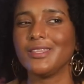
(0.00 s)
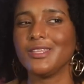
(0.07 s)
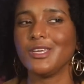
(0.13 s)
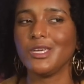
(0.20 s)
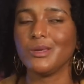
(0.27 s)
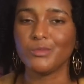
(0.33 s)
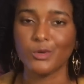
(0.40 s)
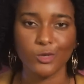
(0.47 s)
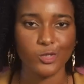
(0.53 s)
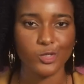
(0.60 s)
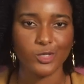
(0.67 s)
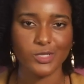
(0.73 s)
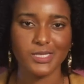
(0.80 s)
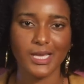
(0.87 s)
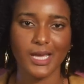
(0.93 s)
the
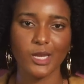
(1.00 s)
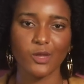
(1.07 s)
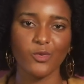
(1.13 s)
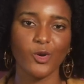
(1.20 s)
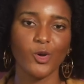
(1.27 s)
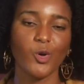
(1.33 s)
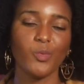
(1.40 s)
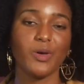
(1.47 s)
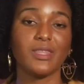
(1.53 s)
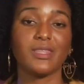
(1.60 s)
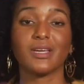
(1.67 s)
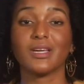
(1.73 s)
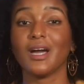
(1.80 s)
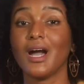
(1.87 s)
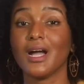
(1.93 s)
emotional side of hope and the
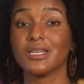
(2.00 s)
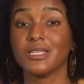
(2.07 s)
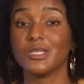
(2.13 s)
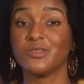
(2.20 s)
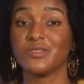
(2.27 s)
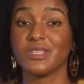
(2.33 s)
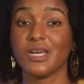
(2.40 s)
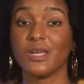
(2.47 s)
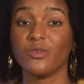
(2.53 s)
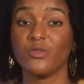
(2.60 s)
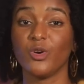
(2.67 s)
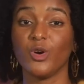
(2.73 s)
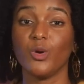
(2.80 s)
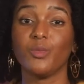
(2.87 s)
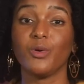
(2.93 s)
cognitive side of
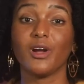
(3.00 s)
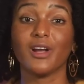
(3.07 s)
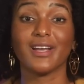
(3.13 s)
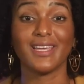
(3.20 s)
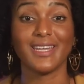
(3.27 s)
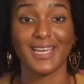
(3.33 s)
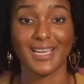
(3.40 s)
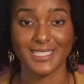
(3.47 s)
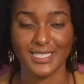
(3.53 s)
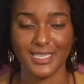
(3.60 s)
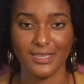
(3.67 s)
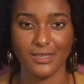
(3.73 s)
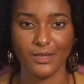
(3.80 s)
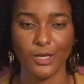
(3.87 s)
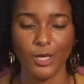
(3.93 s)
hope are
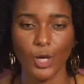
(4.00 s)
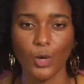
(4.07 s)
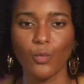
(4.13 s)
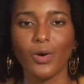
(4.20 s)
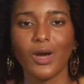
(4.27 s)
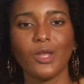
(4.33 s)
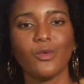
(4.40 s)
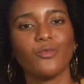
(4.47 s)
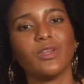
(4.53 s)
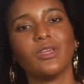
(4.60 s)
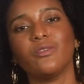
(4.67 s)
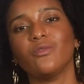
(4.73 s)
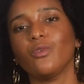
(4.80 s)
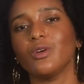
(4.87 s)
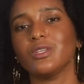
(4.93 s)
connected. One
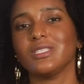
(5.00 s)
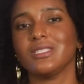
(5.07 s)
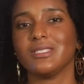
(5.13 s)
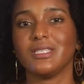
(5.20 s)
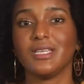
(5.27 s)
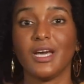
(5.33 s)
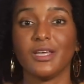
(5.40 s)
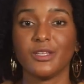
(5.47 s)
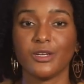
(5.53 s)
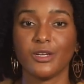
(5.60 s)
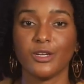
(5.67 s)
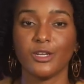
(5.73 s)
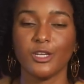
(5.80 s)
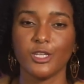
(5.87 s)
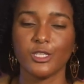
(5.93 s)
reinforces the
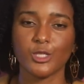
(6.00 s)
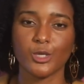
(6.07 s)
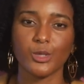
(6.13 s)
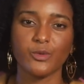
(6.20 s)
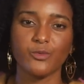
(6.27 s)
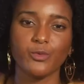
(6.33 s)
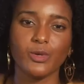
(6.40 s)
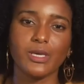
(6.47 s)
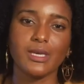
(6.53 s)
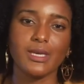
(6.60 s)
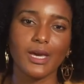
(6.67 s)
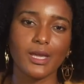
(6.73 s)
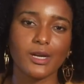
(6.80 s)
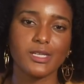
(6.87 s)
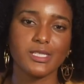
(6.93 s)
other. So if we can
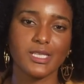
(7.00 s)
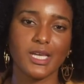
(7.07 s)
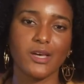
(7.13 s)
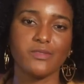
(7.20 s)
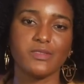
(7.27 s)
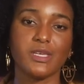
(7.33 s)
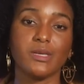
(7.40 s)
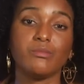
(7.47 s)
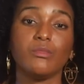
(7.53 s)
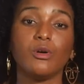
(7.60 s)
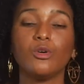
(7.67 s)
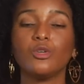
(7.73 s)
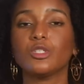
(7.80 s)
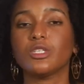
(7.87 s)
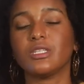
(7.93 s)
get ourselves
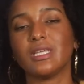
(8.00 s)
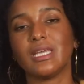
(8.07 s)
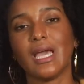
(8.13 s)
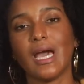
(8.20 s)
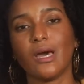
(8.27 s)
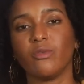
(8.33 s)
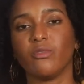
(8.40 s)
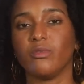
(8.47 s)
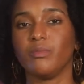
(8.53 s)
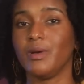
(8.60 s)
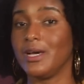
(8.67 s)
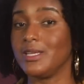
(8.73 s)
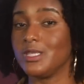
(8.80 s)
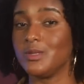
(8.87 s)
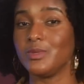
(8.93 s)
emotionally out of a
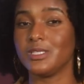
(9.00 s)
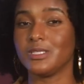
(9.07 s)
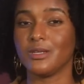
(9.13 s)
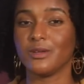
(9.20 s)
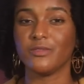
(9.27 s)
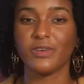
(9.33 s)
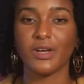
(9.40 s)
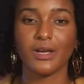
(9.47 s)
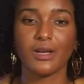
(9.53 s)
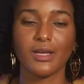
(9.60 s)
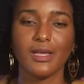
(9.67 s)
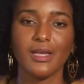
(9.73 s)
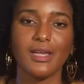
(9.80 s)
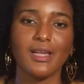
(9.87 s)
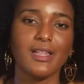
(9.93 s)
pessimistic funk,
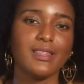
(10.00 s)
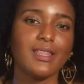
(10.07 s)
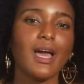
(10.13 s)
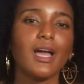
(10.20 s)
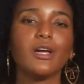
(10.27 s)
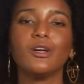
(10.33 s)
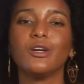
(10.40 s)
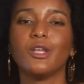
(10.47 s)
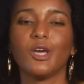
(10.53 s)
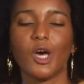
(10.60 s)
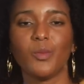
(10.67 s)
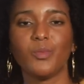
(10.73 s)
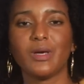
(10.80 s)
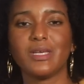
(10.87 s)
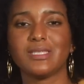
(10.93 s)
that could
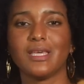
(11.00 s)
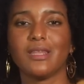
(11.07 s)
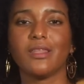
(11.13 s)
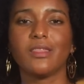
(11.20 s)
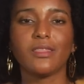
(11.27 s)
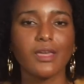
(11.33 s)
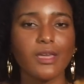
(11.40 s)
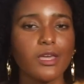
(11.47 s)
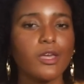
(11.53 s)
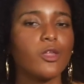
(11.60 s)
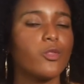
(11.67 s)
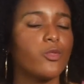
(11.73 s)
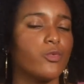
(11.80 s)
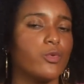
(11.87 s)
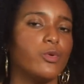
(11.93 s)
help us in thinking
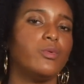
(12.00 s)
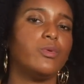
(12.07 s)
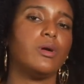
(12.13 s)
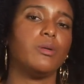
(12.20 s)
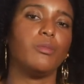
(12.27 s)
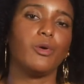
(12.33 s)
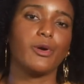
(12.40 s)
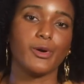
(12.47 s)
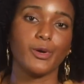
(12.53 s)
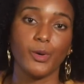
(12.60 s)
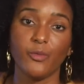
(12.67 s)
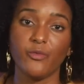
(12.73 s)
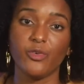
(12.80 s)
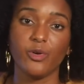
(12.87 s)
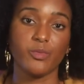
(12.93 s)
through a more
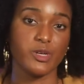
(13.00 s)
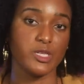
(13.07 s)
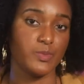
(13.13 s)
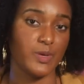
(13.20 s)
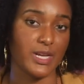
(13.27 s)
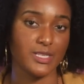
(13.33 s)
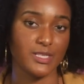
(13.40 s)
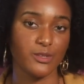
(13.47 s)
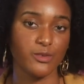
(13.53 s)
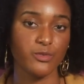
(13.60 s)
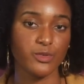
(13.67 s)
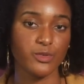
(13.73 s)
hopeful perspective.